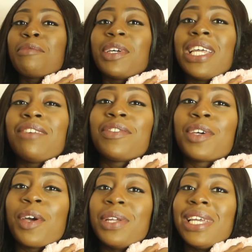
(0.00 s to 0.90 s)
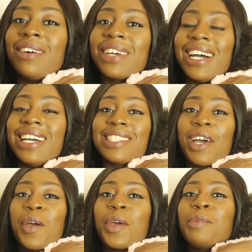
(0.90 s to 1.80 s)
I'm gonna have to go now guys.
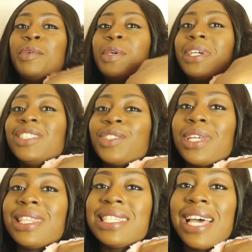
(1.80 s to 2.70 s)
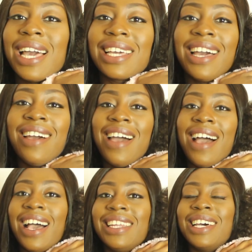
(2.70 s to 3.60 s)
I hope you enjoyed the tag
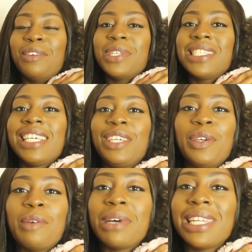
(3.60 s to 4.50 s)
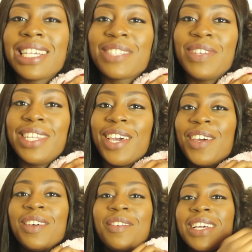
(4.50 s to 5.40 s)
and I will see you in my next
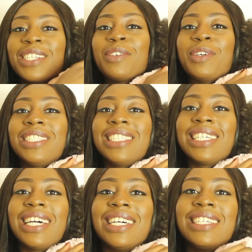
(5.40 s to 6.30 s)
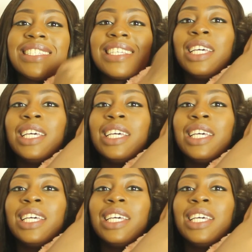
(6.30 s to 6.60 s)
video. Thanks for watching guys.